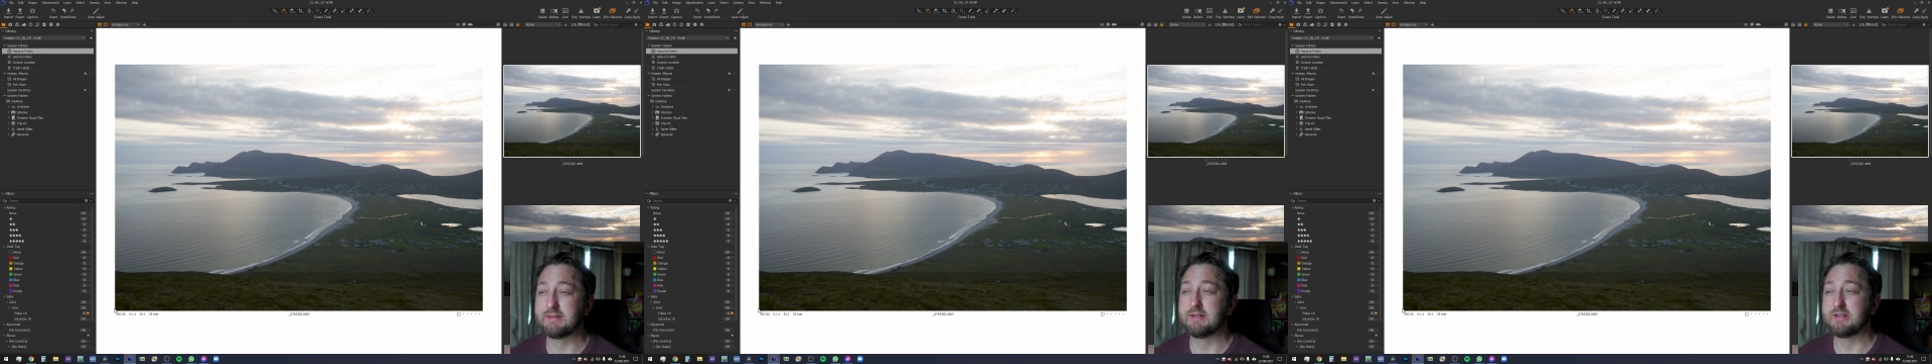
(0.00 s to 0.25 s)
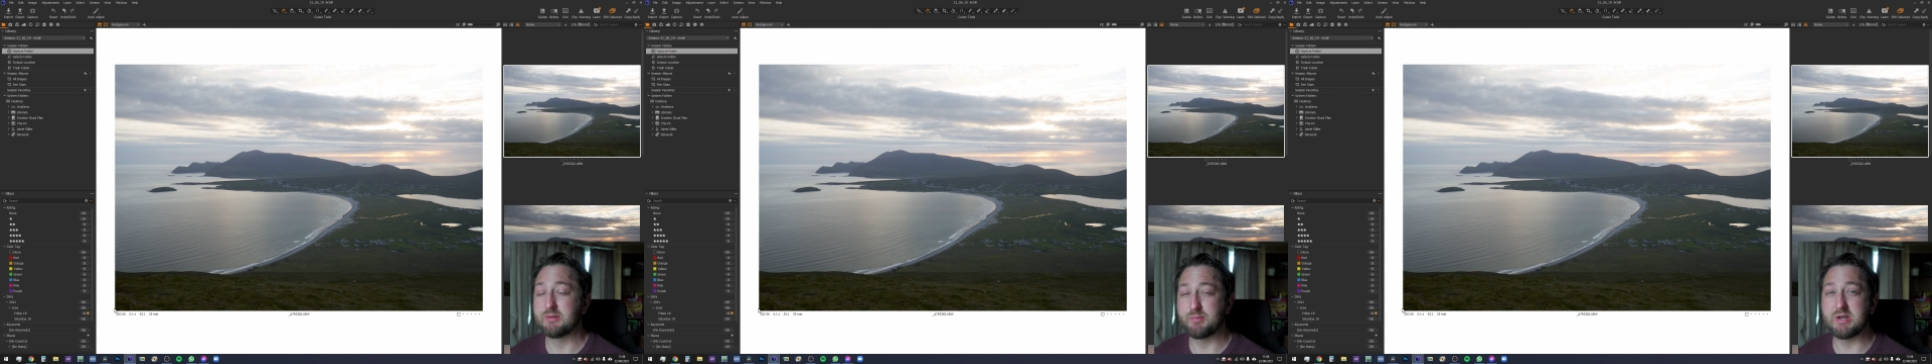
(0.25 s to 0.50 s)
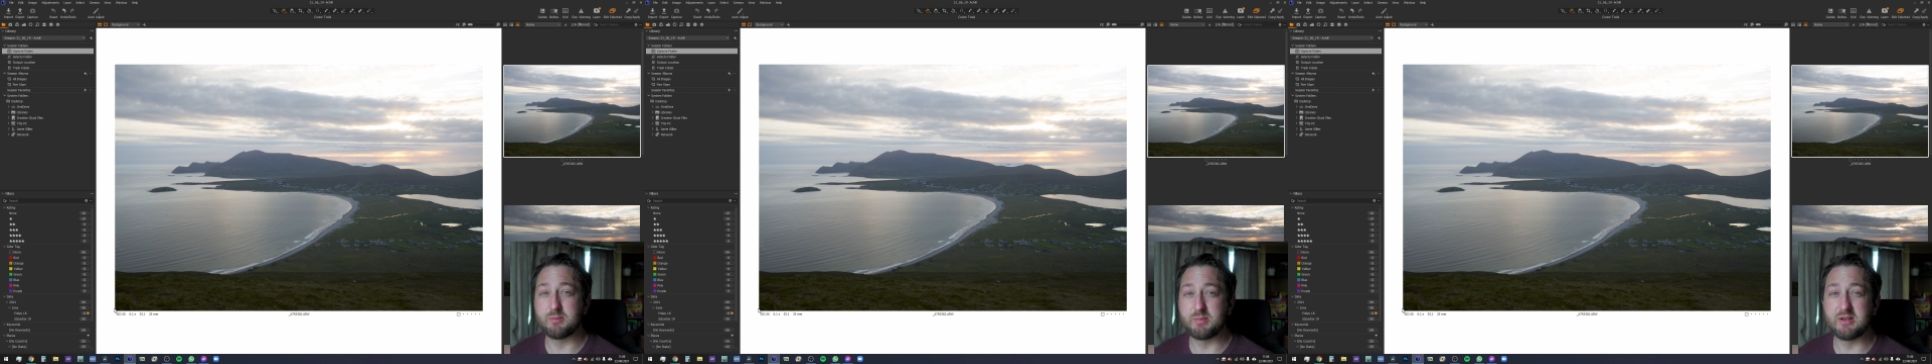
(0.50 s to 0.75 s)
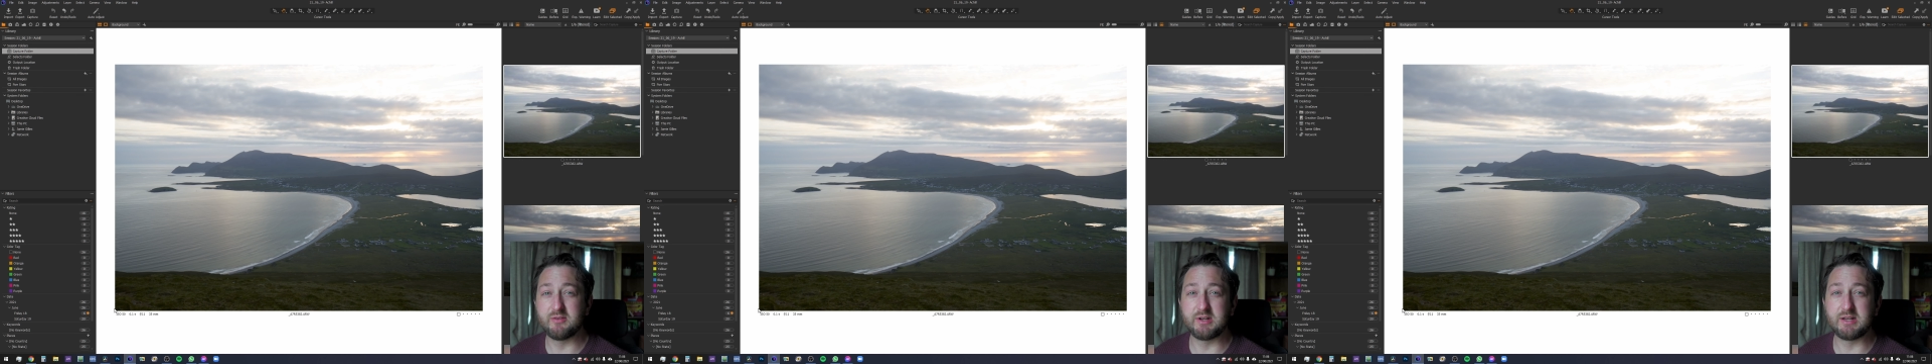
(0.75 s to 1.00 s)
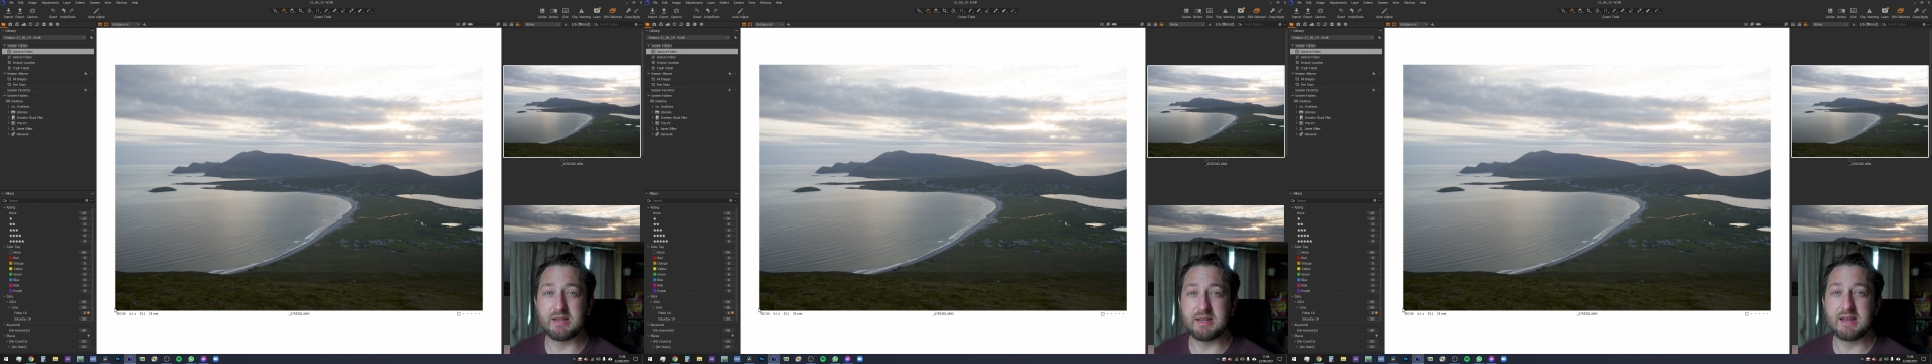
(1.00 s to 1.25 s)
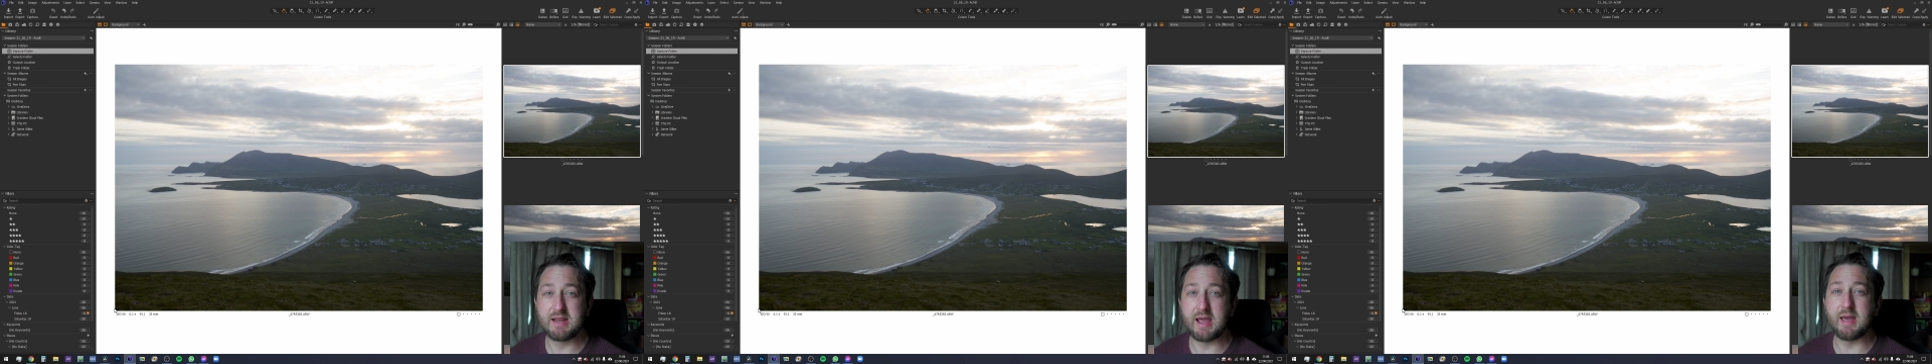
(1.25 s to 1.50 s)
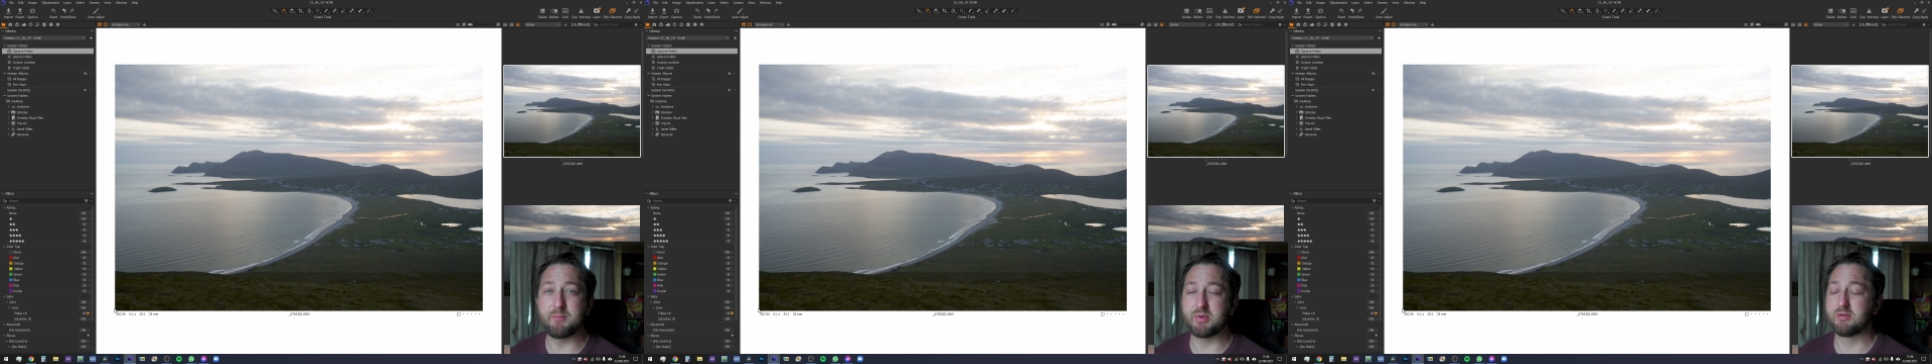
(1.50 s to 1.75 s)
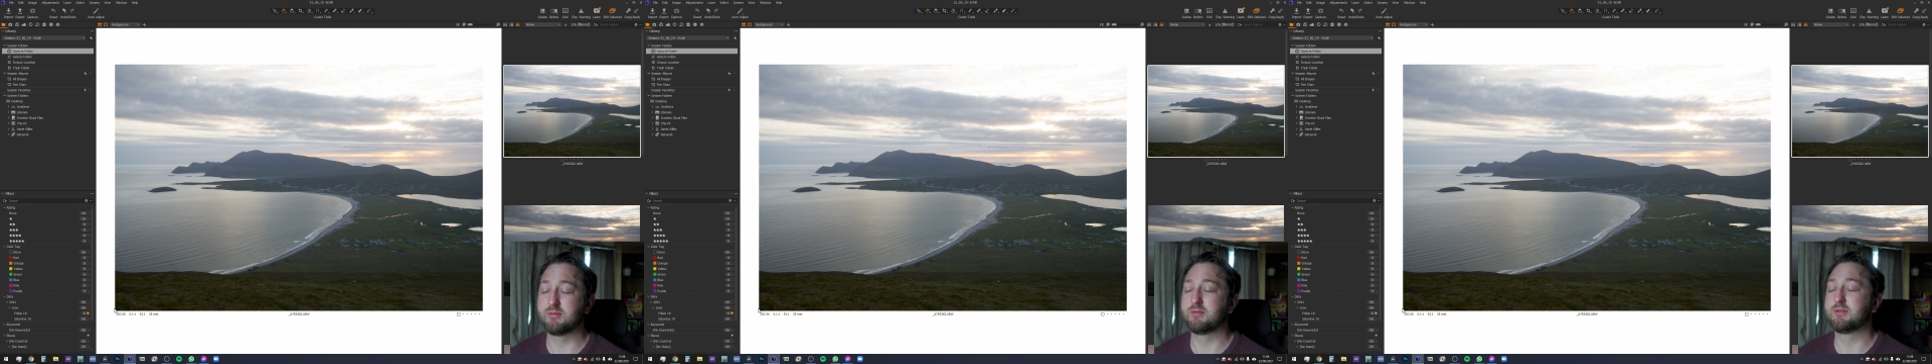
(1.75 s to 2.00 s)
It's been a bit of a gap,
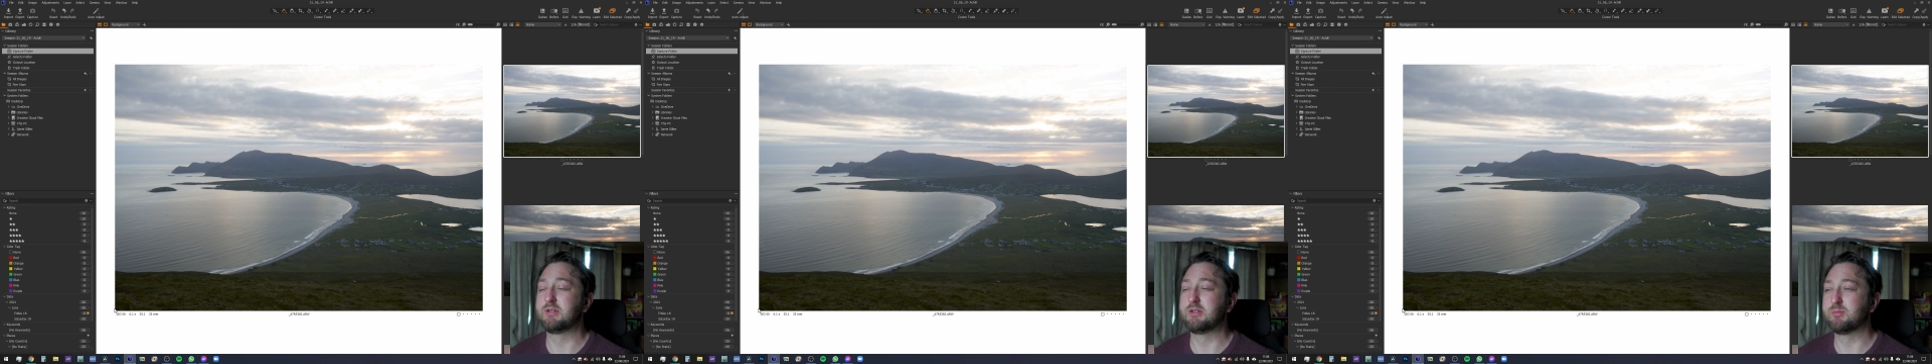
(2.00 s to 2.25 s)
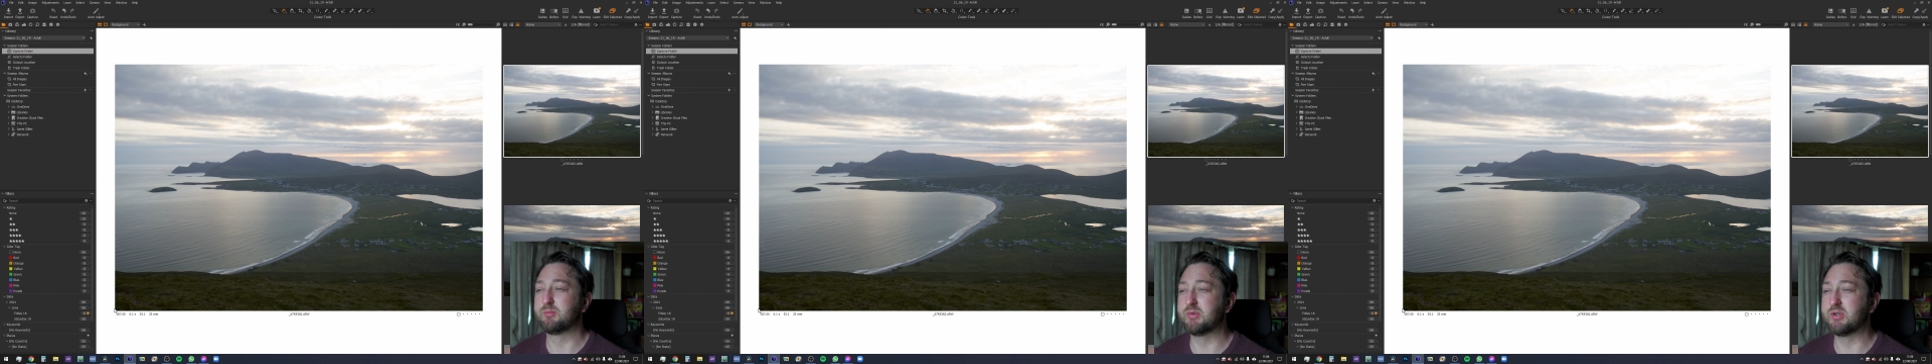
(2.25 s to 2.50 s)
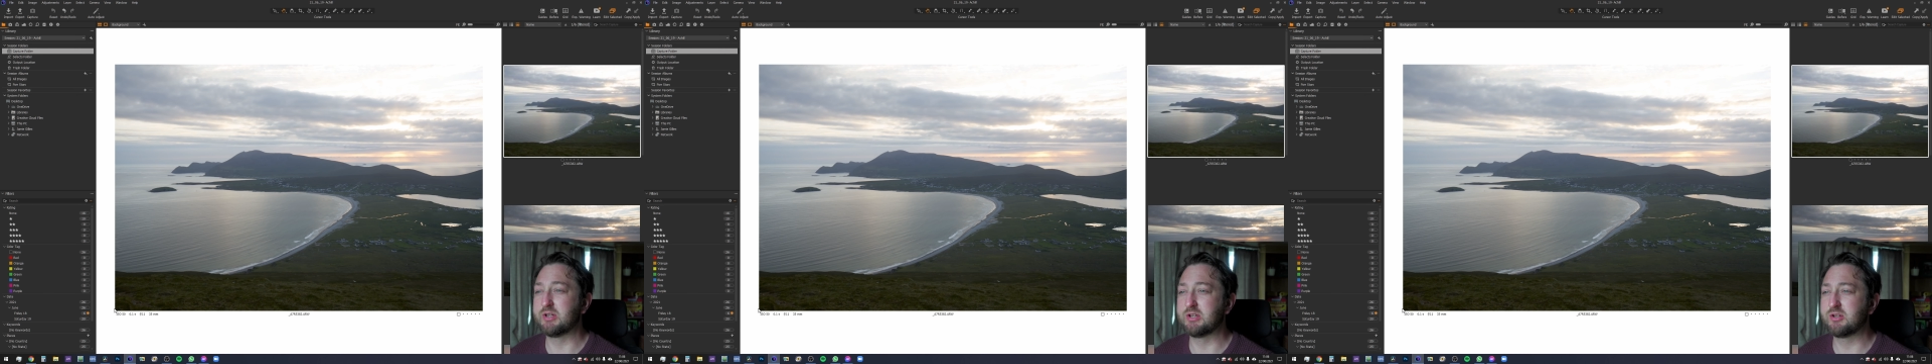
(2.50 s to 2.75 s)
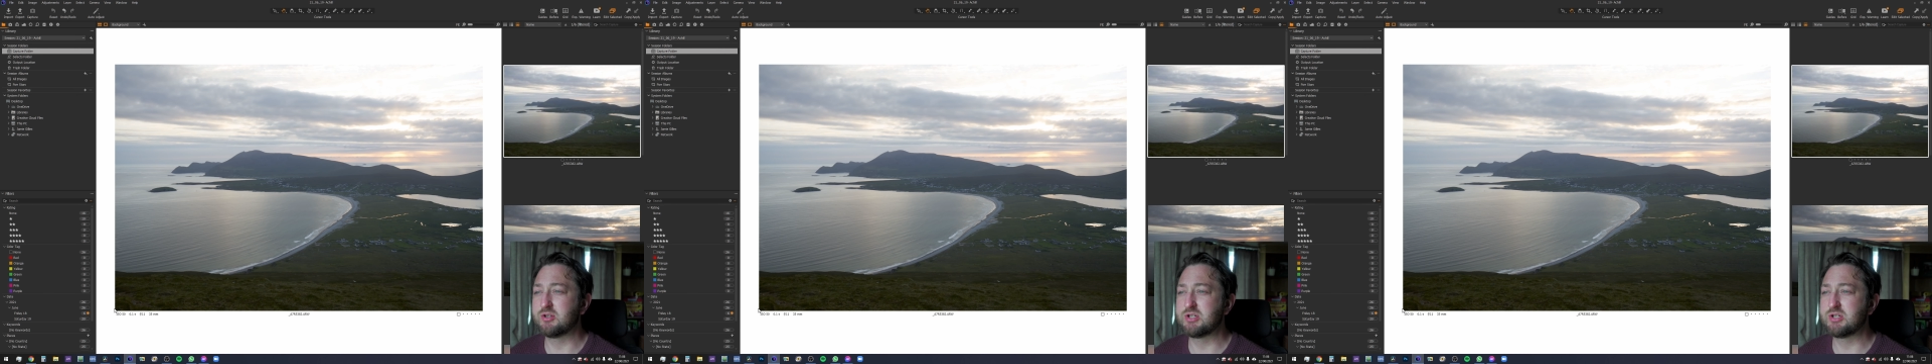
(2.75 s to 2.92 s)
but good